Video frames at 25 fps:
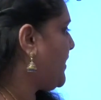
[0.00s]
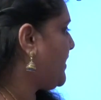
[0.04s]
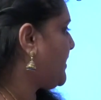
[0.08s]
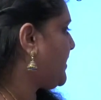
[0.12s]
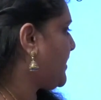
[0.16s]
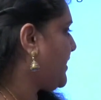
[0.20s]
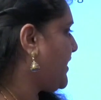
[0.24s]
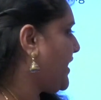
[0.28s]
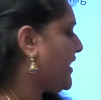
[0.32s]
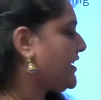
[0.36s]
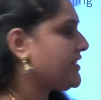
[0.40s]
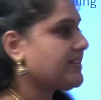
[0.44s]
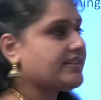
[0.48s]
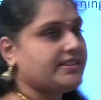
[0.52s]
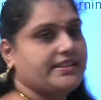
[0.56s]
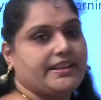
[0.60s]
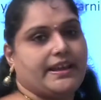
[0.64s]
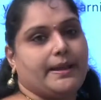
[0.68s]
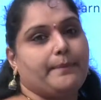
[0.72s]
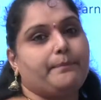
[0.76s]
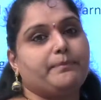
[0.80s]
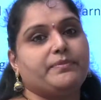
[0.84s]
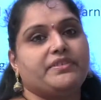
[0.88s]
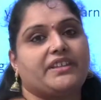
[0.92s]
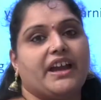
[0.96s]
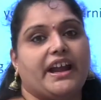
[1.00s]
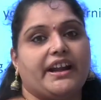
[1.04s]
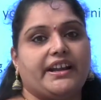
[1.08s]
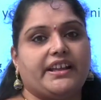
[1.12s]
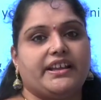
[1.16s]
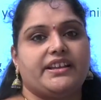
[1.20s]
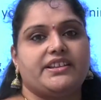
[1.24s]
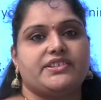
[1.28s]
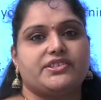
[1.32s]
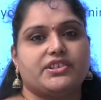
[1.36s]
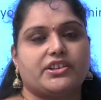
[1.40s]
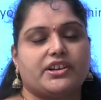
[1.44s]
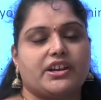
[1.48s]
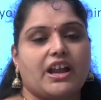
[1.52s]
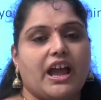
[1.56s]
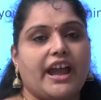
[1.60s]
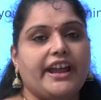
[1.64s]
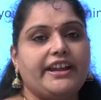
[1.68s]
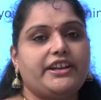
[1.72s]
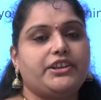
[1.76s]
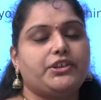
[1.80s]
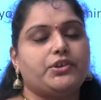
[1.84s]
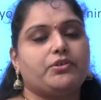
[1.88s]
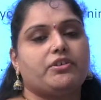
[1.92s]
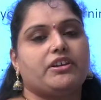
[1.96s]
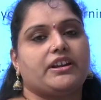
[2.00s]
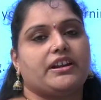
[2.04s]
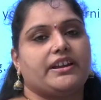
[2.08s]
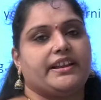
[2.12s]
with next step, that is write your